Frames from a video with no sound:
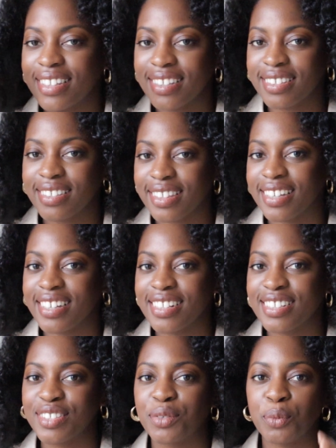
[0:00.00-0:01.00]
this
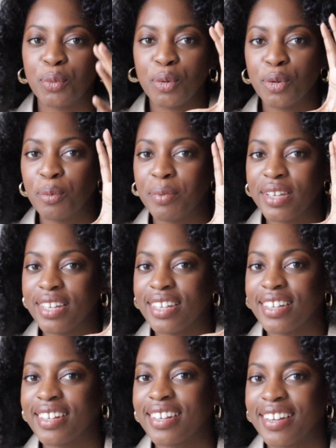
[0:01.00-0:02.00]
lens will
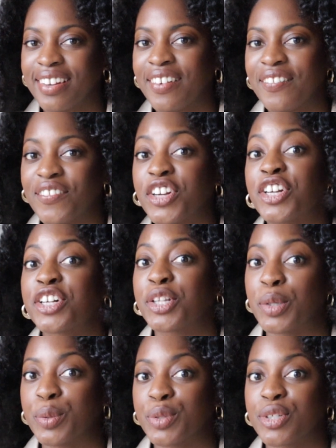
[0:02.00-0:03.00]
be very
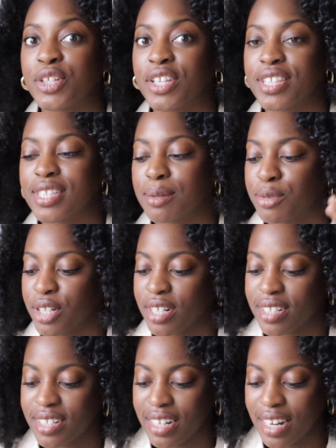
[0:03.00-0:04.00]
close on the
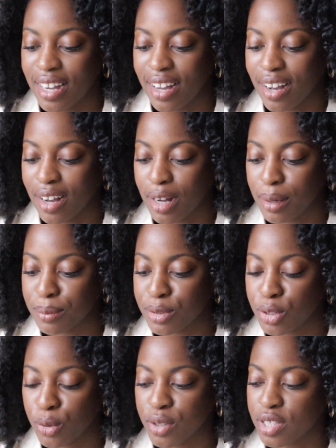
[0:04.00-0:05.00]
subject.
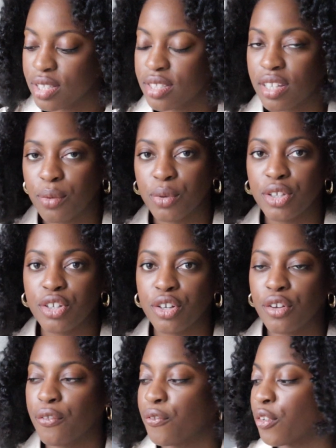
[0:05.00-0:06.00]
So this is like really
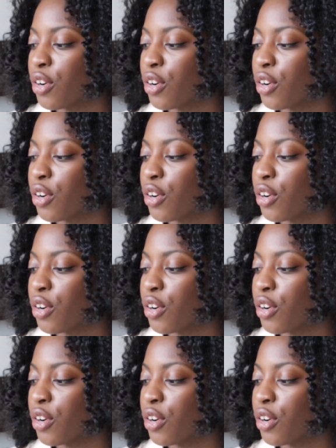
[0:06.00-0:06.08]
good